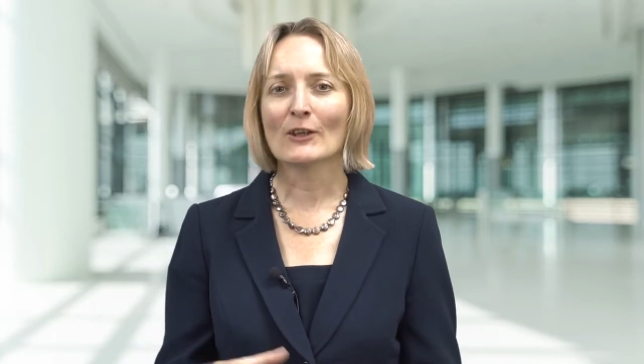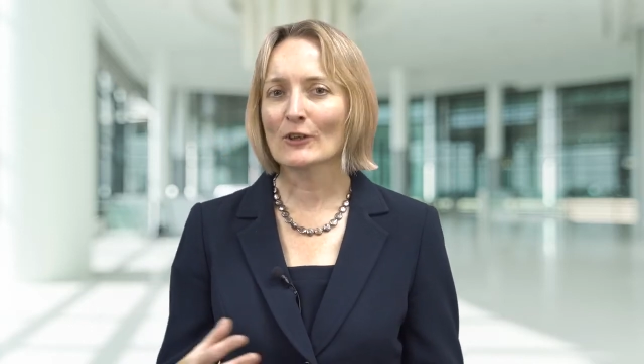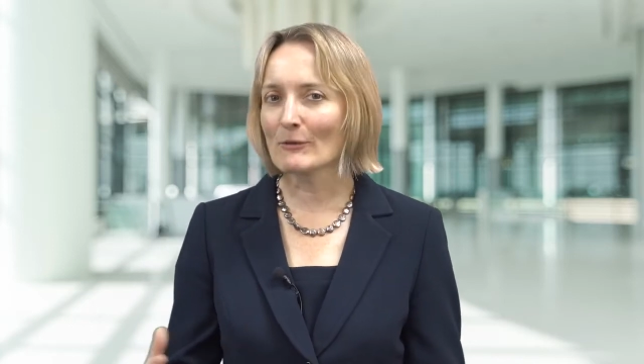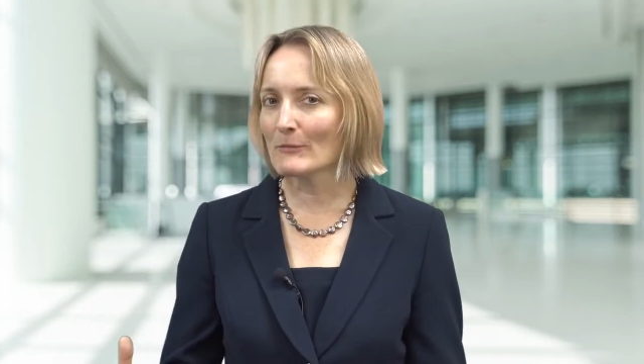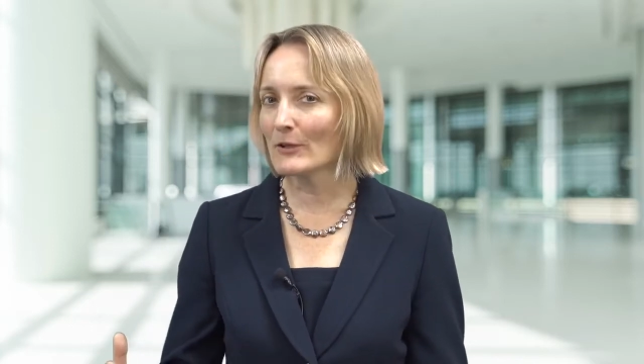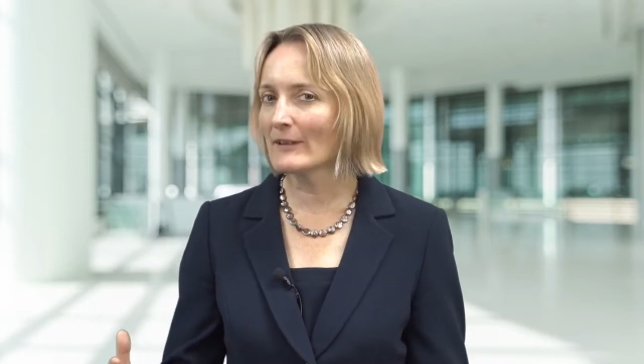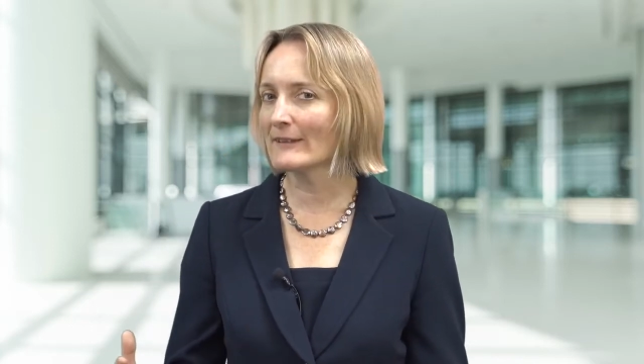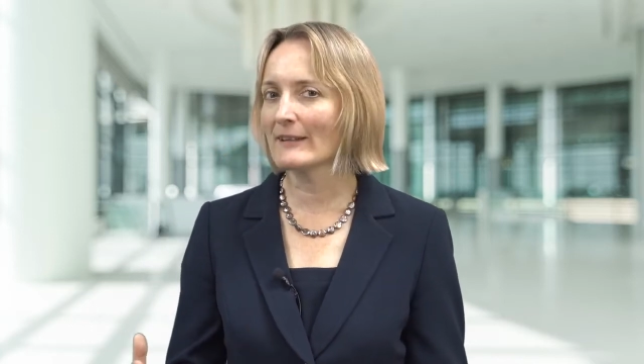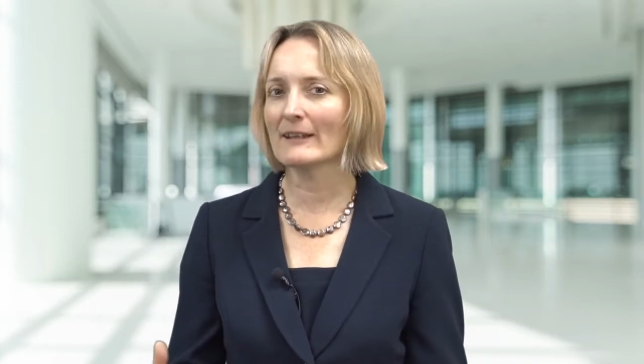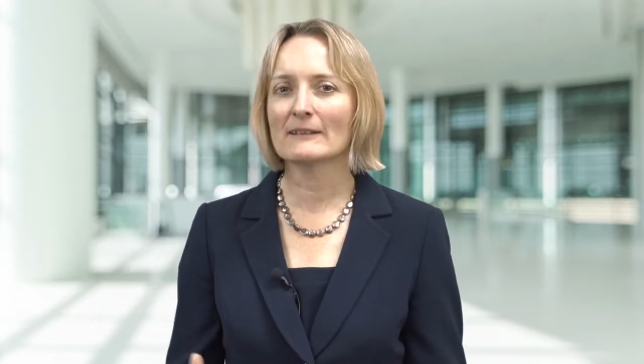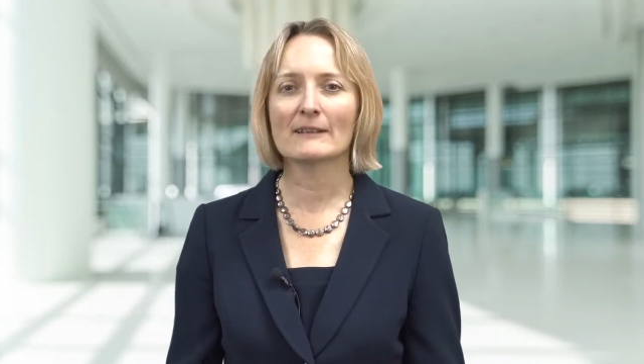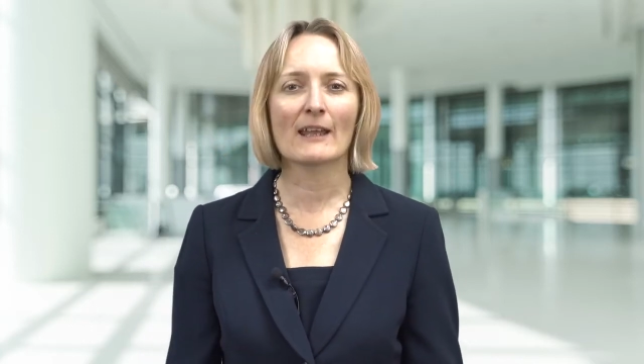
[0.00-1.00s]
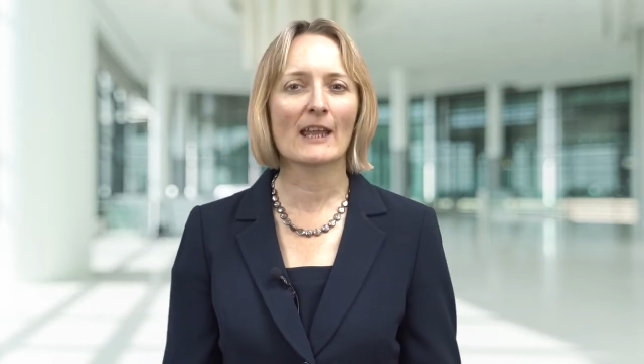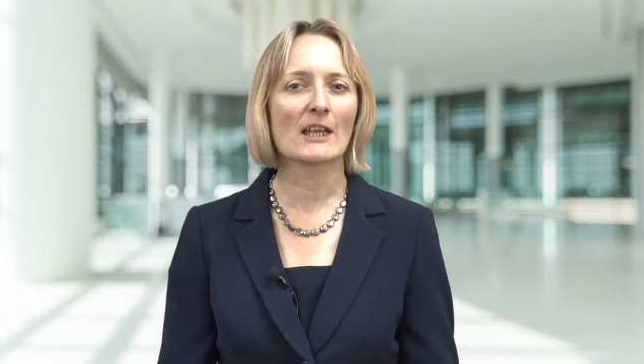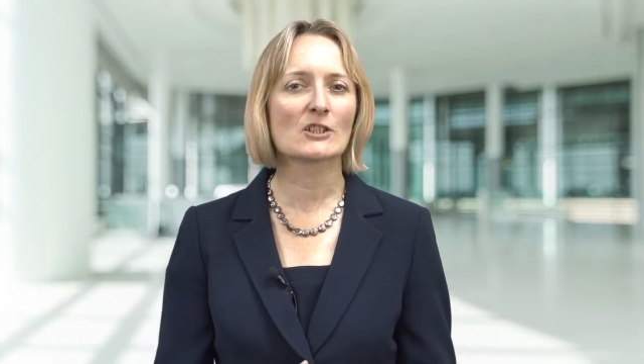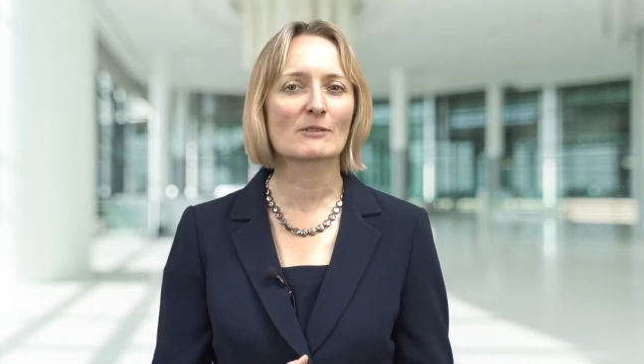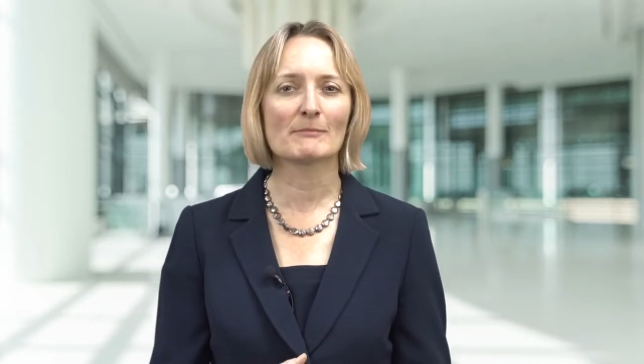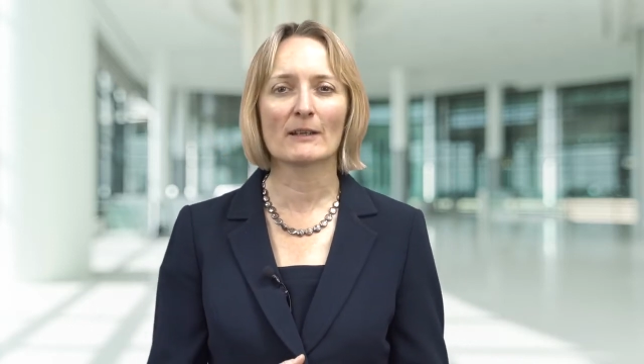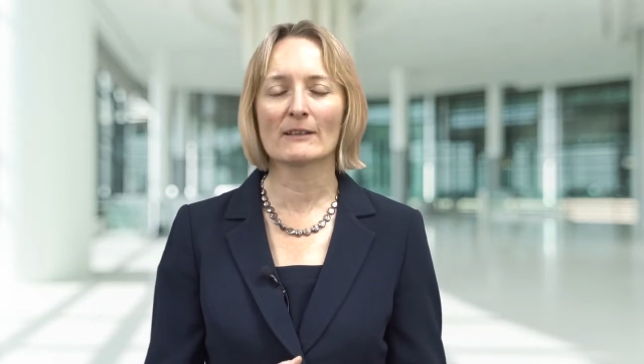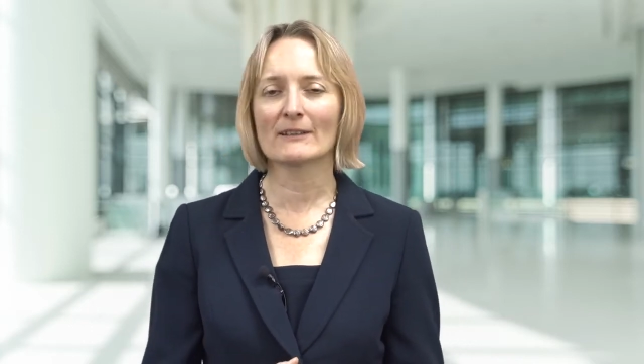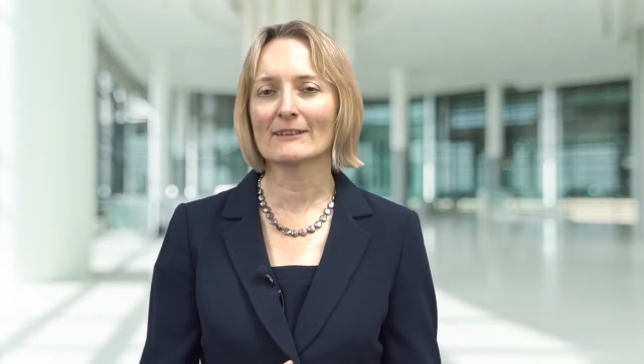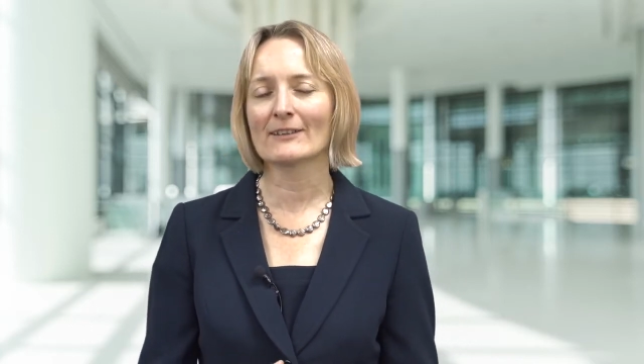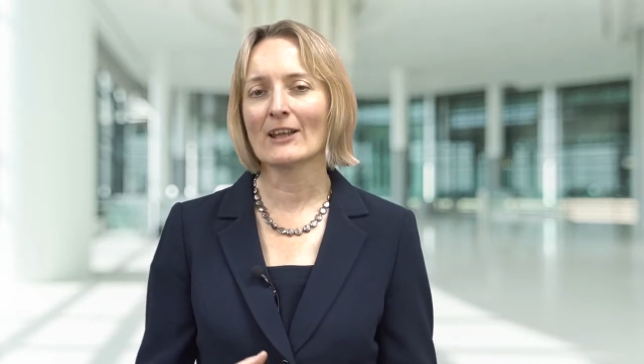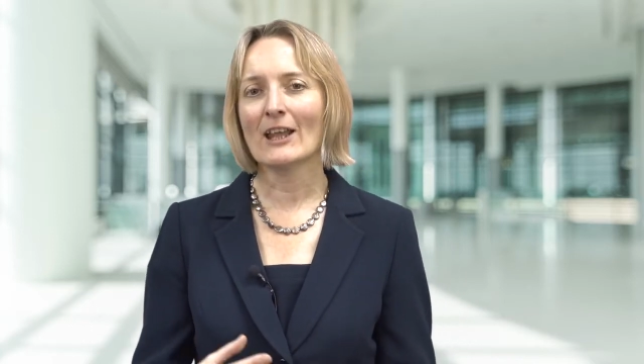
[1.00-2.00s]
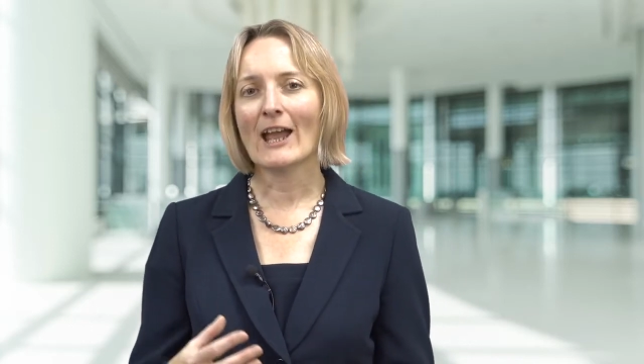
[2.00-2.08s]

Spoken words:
community engagement,